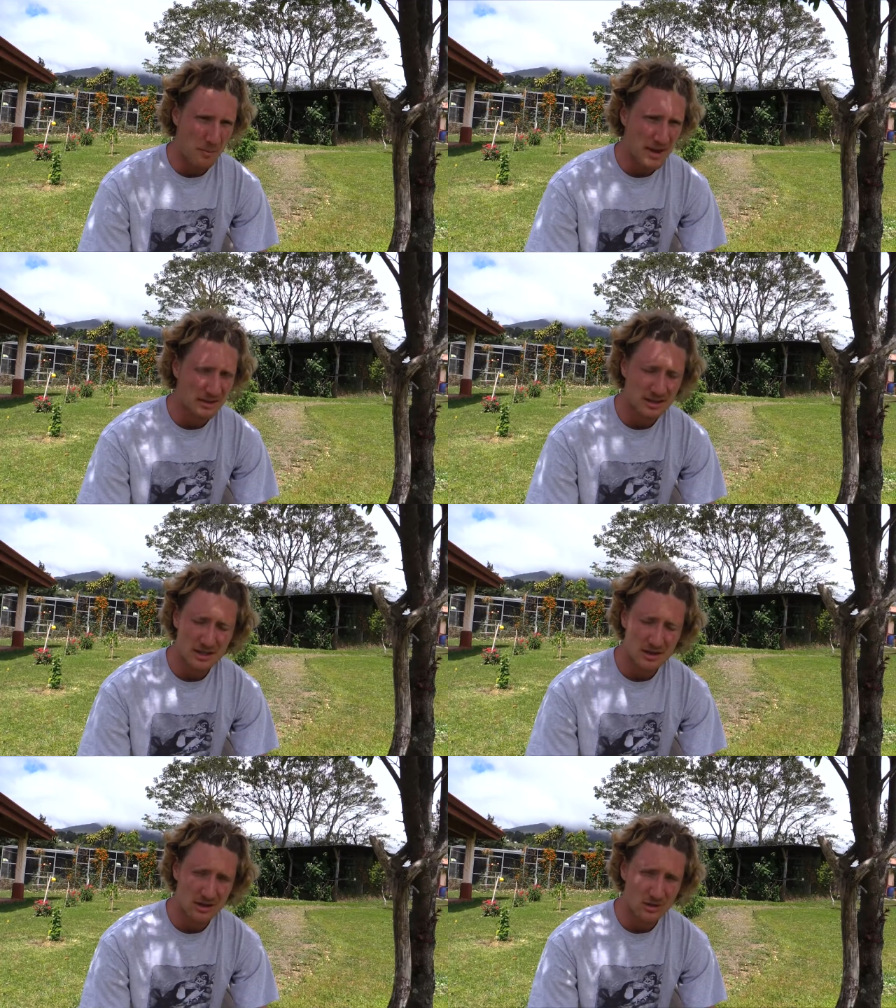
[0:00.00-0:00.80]

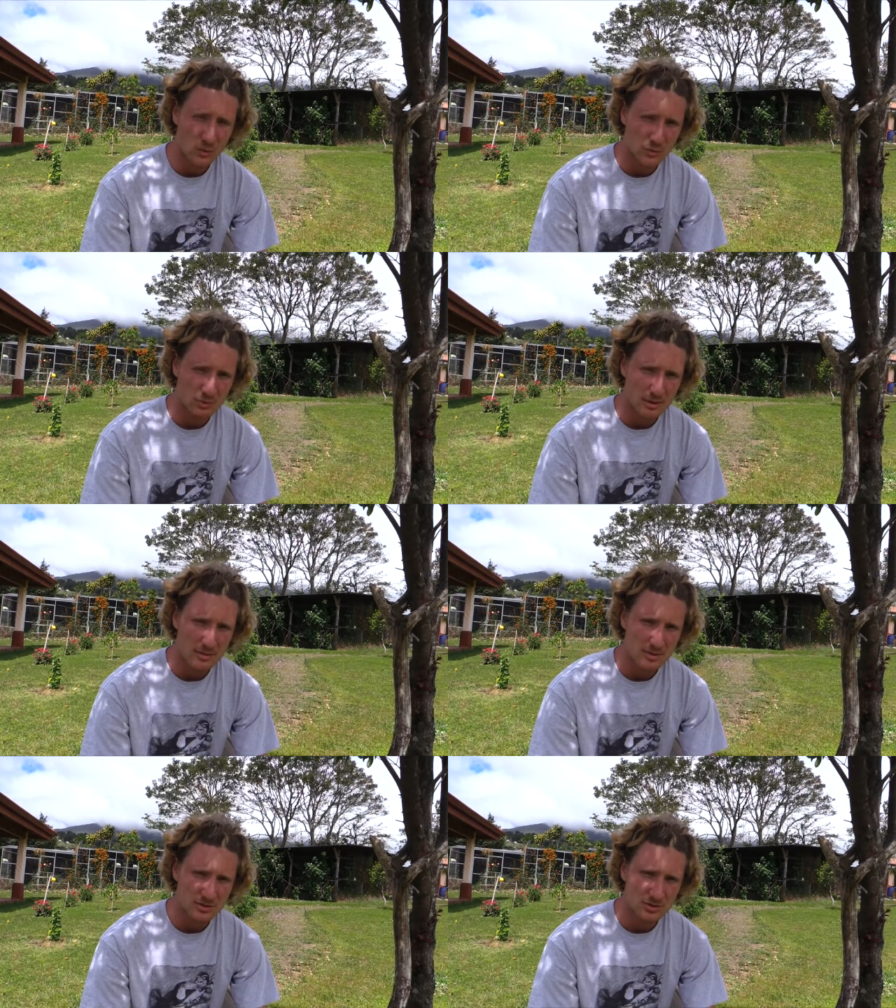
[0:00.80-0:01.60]
mainly our older
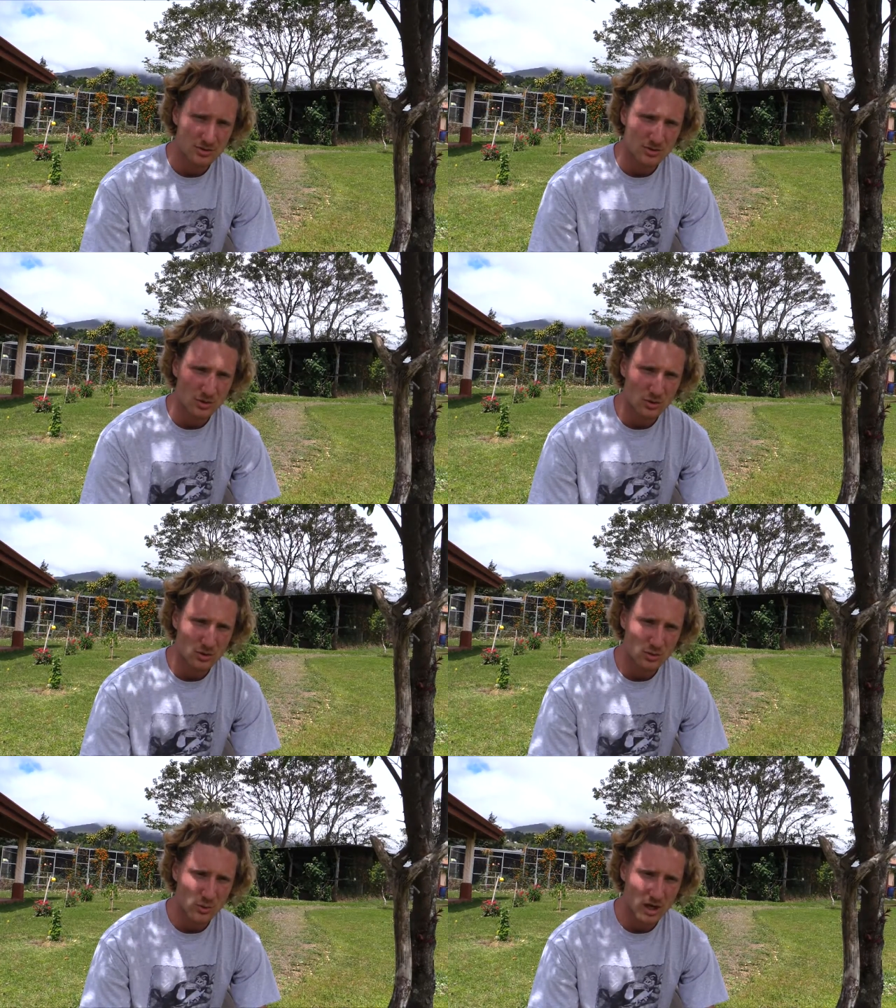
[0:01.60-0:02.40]
babies.
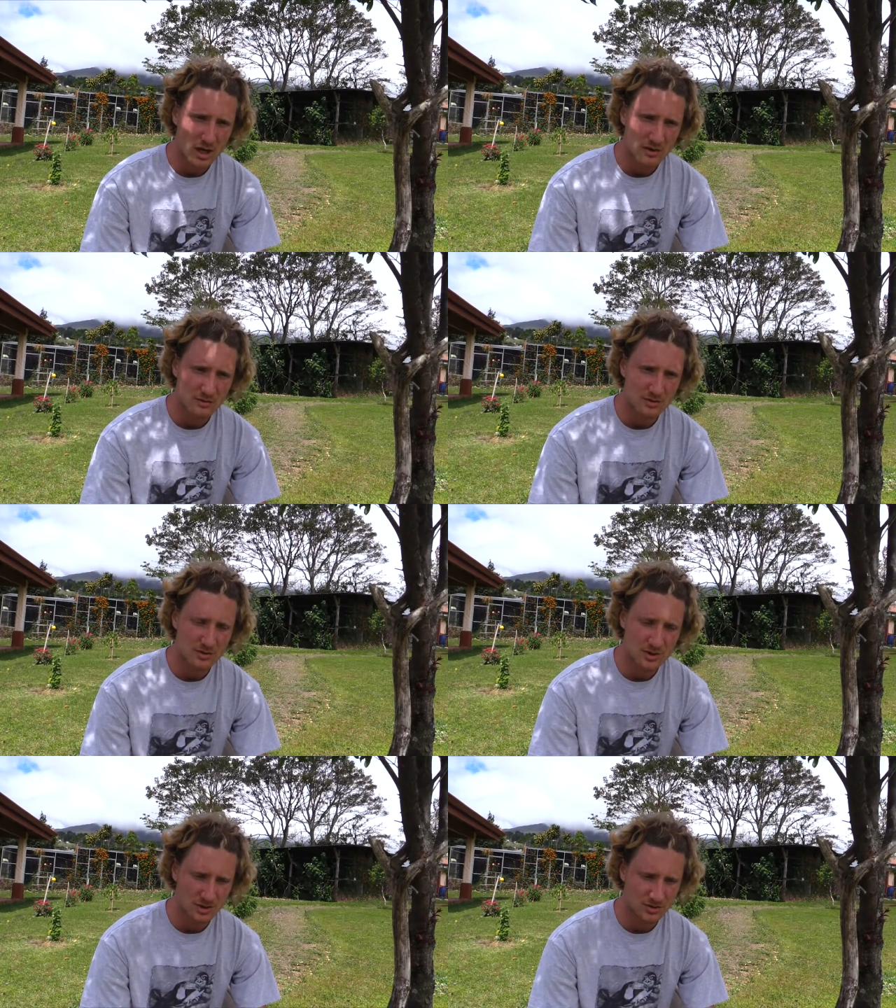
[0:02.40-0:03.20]
So we have
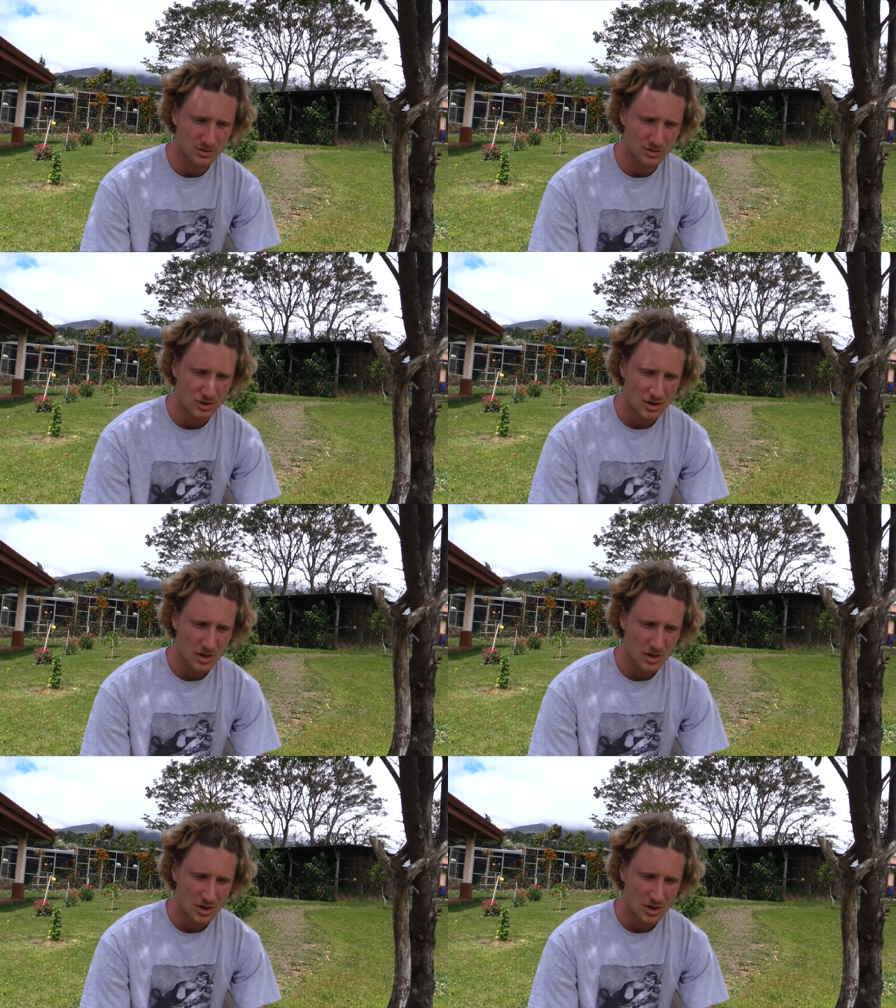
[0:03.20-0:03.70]
six